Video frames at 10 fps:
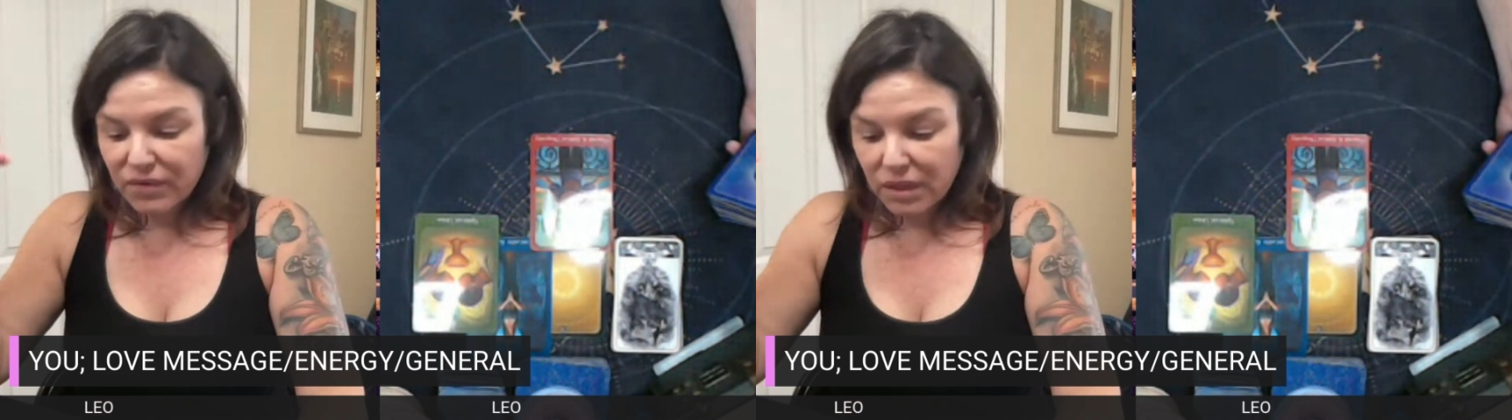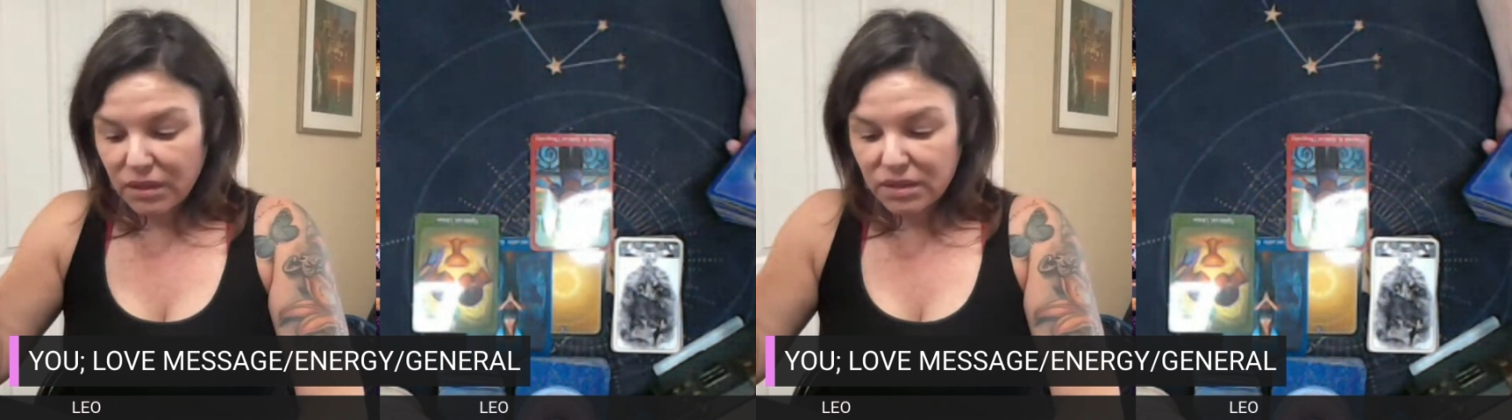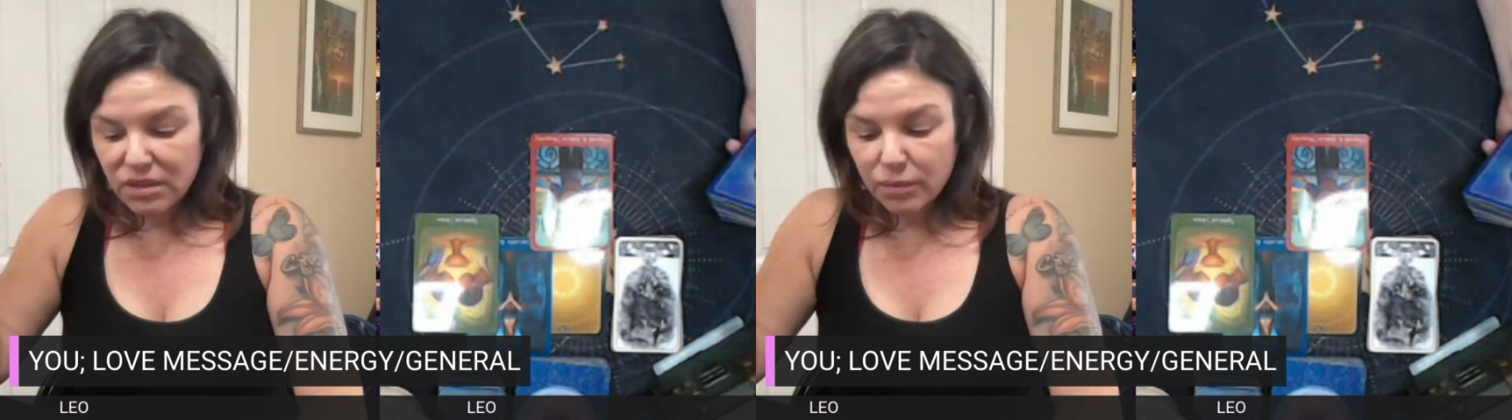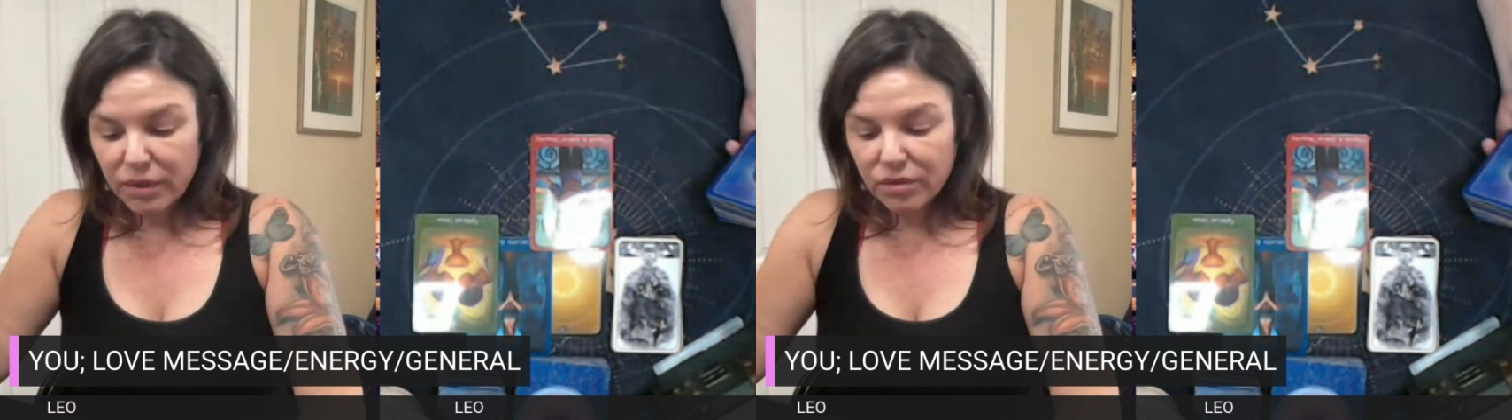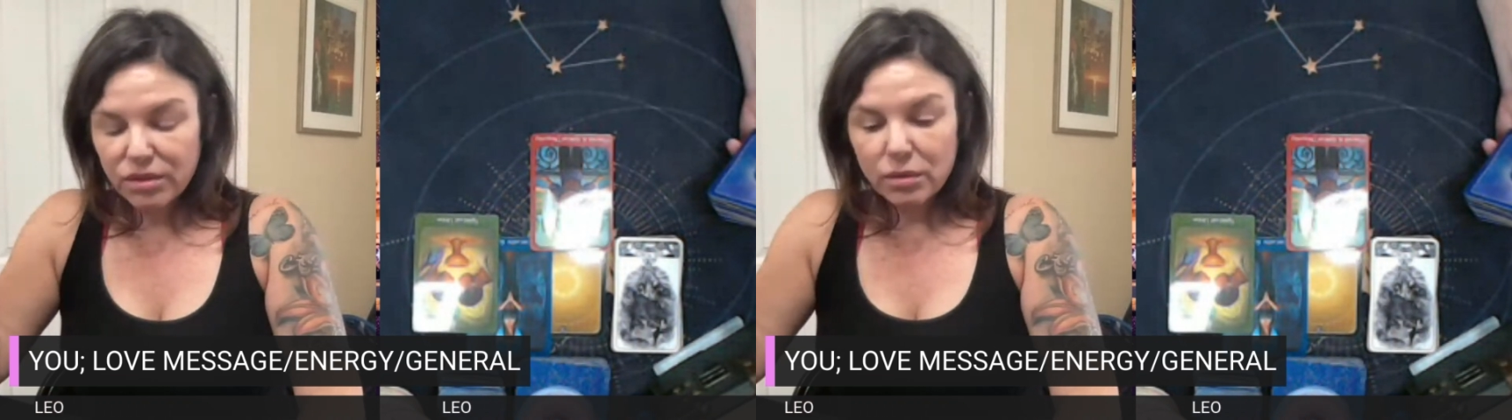feeling
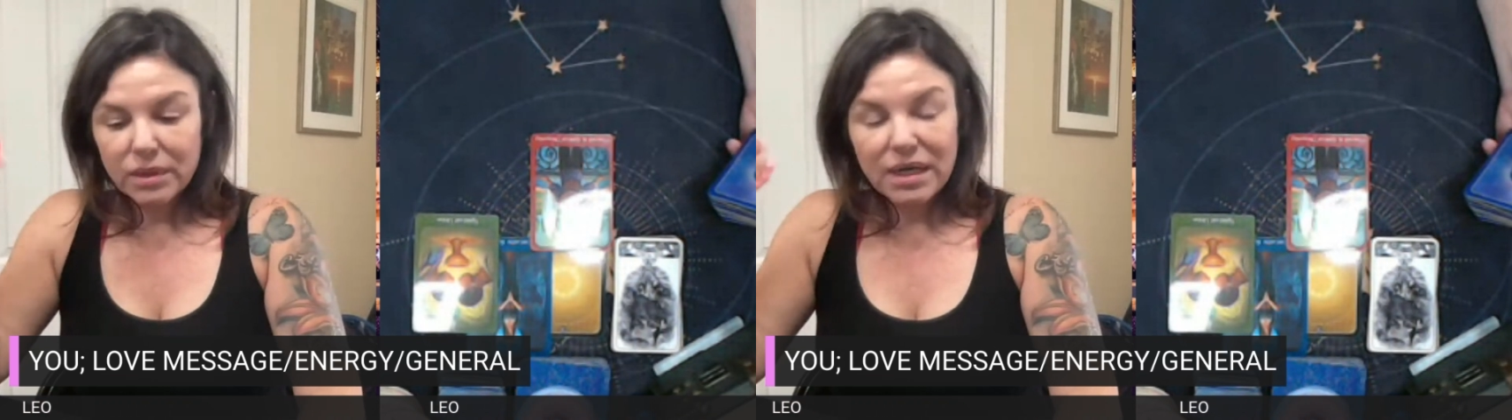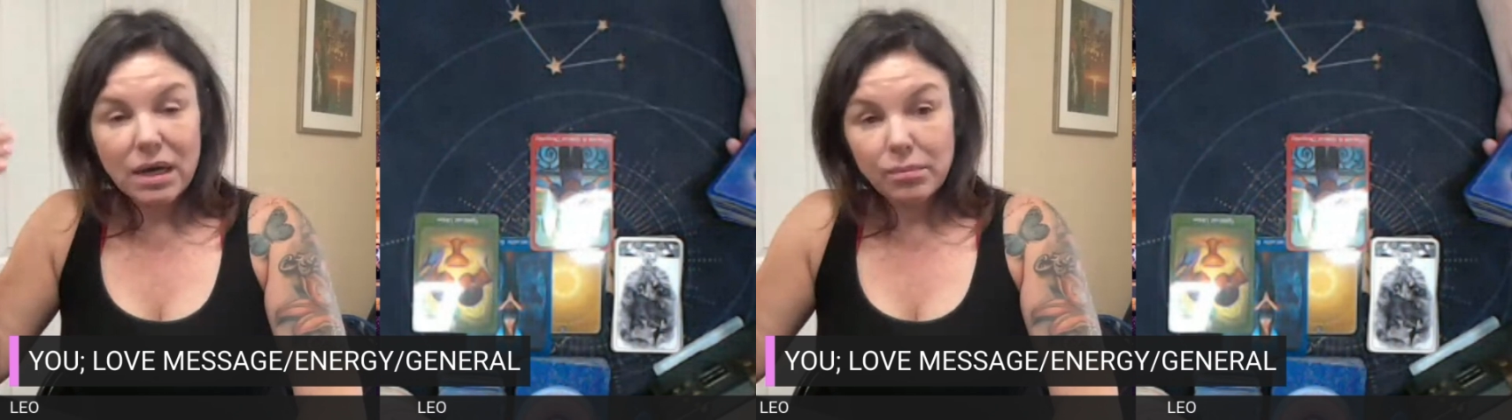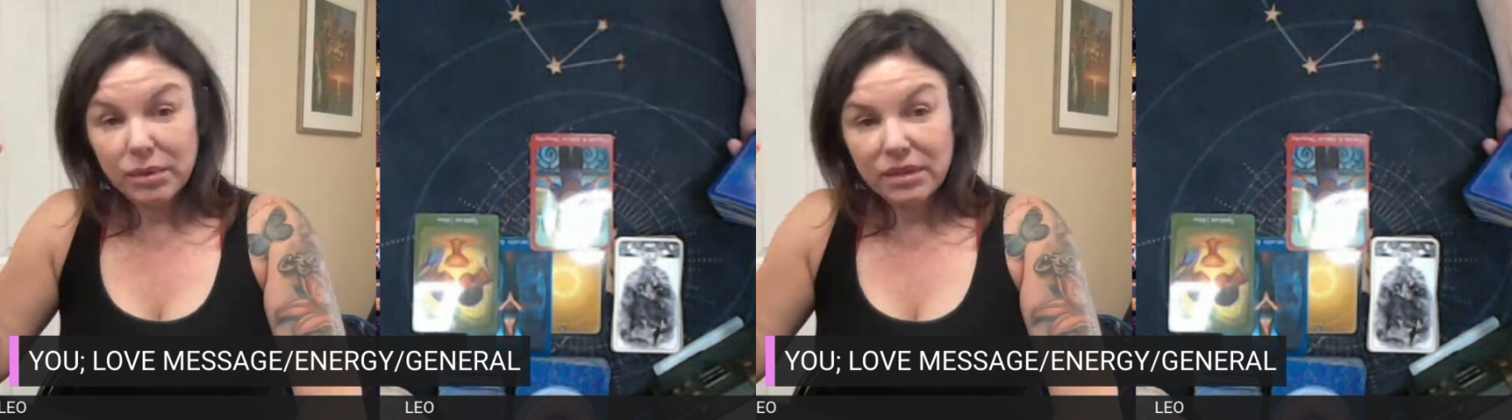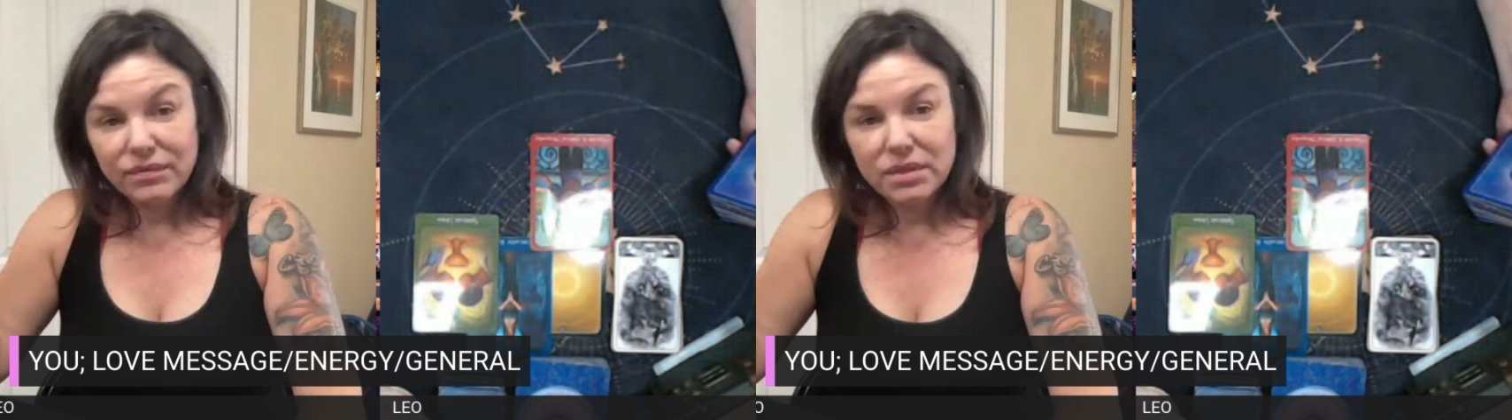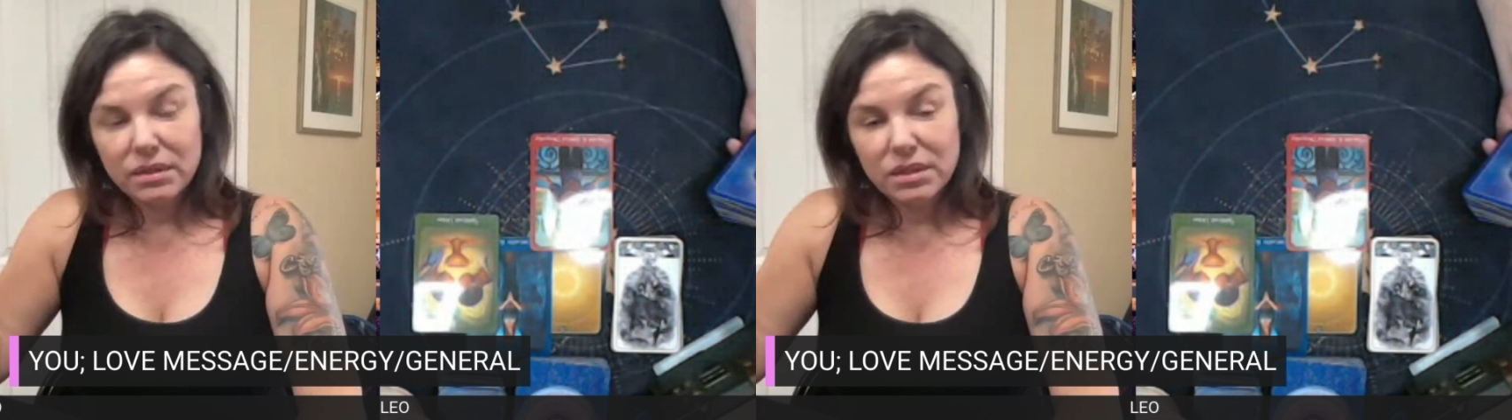spiritually
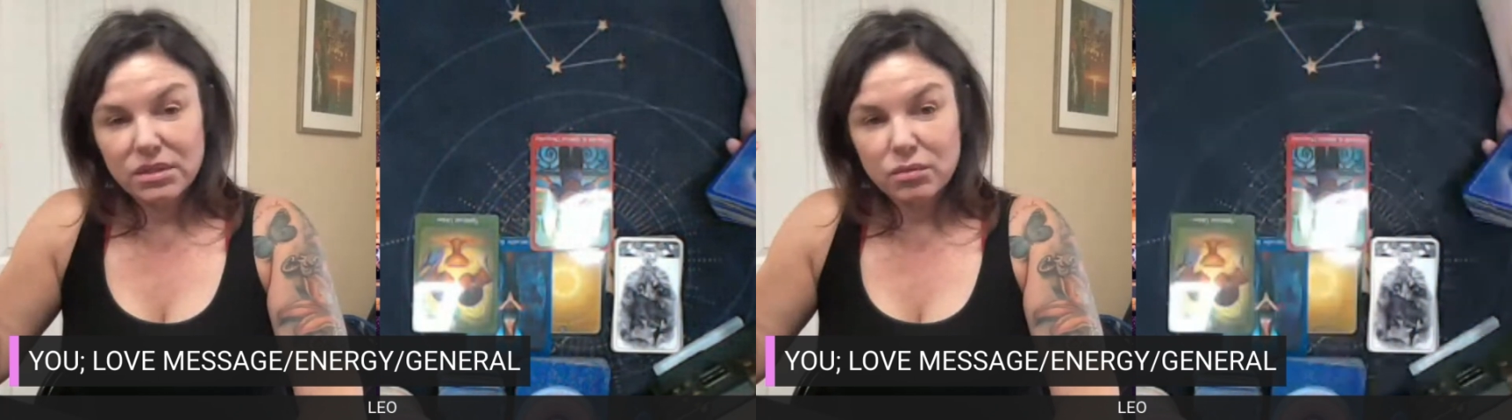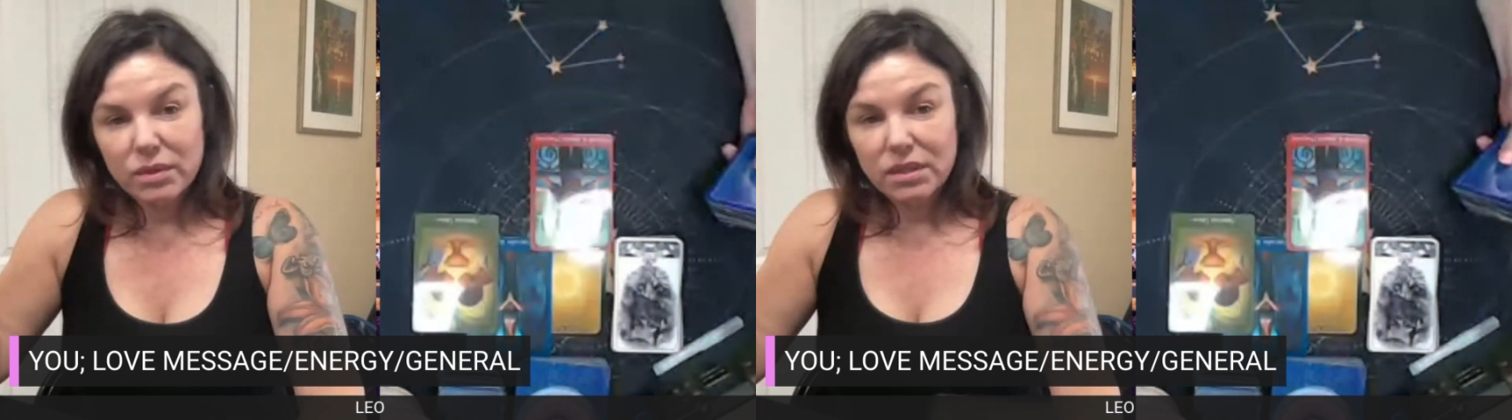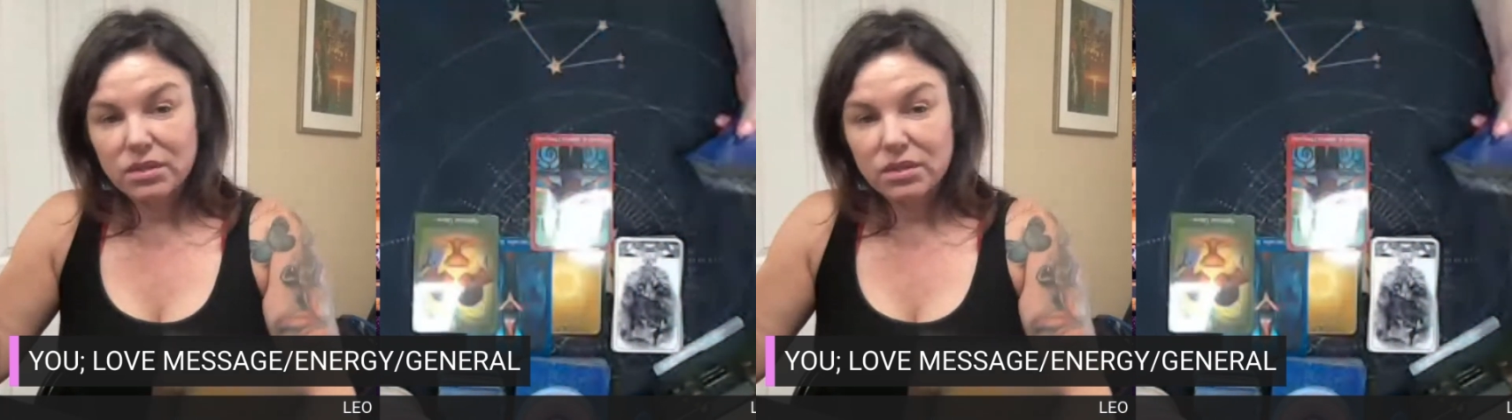uplifted this week.